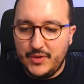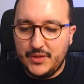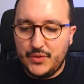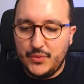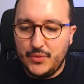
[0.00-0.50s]

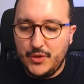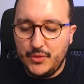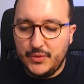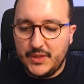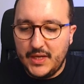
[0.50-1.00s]
to
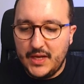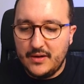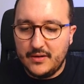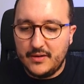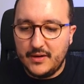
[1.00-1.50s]
use
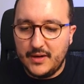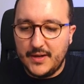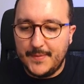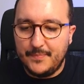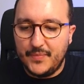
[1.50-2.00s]
here
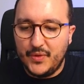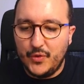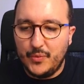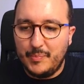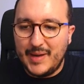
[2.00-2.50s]

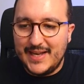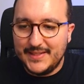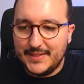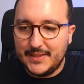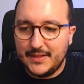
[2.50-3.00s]
the
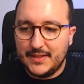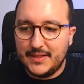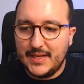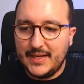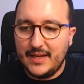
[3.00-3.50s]
path
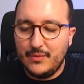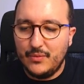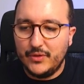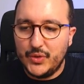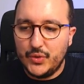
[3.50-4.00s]
that I
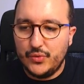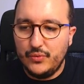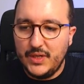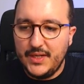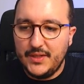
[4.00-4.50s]
want to
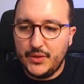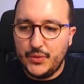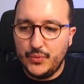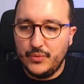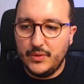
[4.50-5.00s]
lead
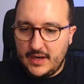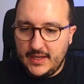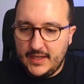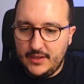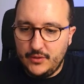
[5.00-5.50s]
to. I
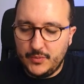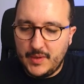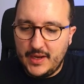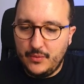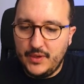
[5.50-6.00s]
can use
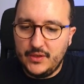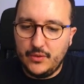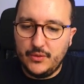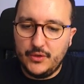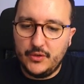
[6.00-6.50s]
my
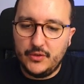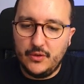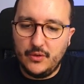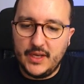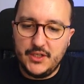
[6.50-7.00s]

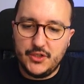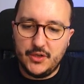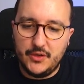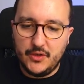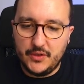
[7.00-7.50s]

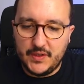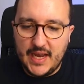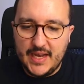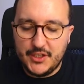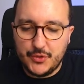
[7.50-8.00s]

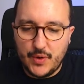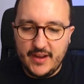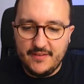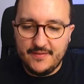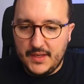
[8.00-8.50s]

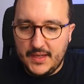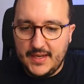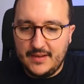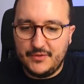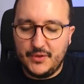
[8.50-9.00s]
window.location.href, and
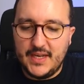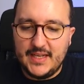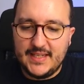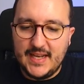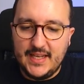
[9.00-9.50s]
after
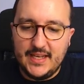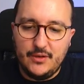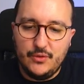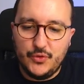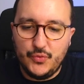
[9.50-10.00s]
that I can
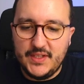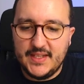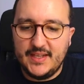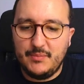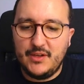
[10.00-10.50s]
use
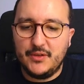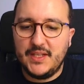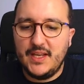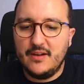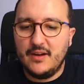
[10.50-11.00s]
reset because
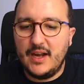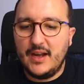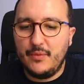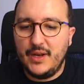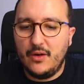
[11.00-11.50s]
here I
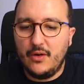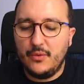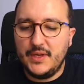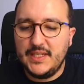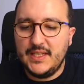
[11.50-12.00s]
will
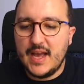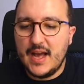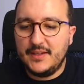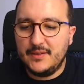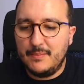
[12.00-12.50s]
already
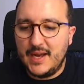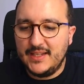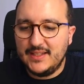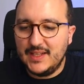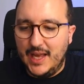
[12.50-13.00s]
get my
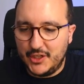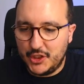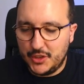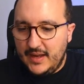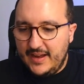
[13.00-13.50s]

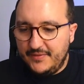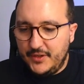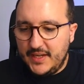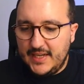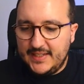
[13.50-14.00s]
slash. After
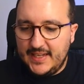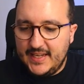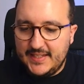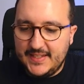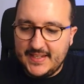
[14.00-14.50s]
that I
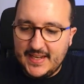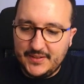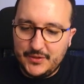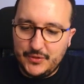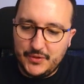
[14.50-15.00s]
can set
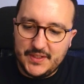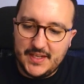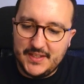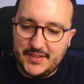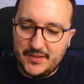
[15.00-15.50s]

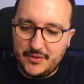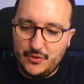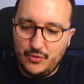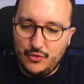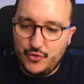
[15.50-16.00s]
success
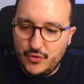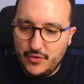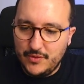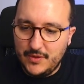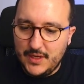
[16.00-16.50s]
to
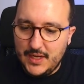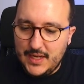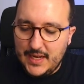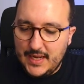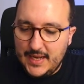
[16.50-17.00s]
true
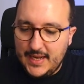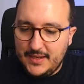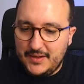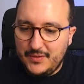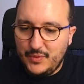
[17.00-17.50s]

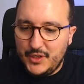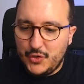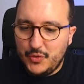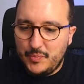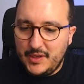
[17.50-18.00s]
and we
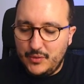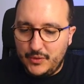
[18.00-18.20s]
should be good.